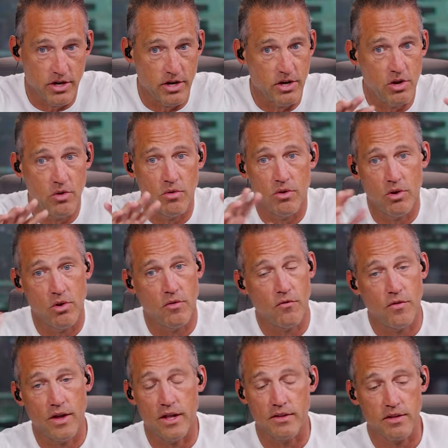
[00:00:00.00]
And no, no
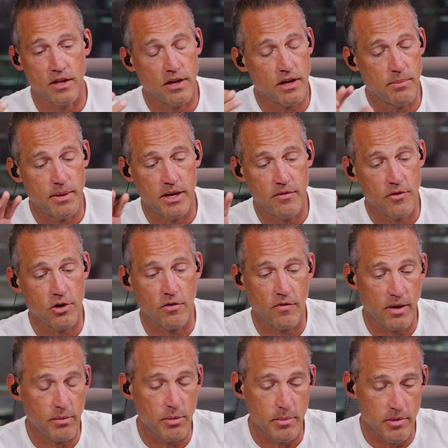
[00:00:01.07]
offense, like I mean, if you're a
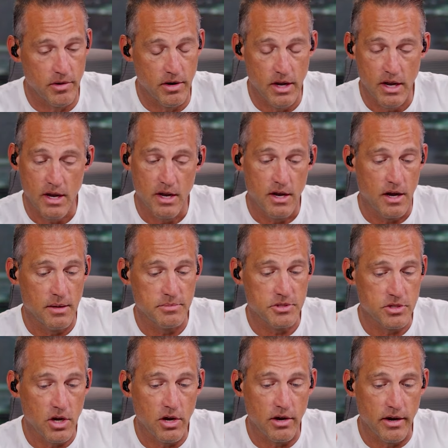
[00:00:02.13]
family member, I'm
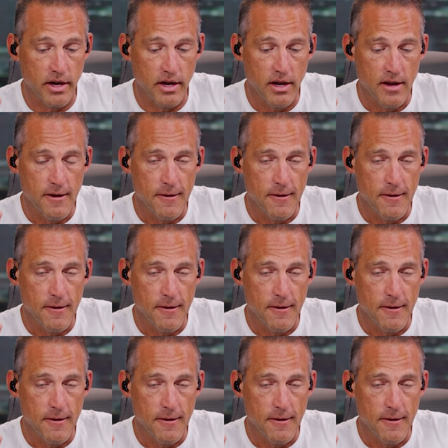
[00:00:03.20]
sorry,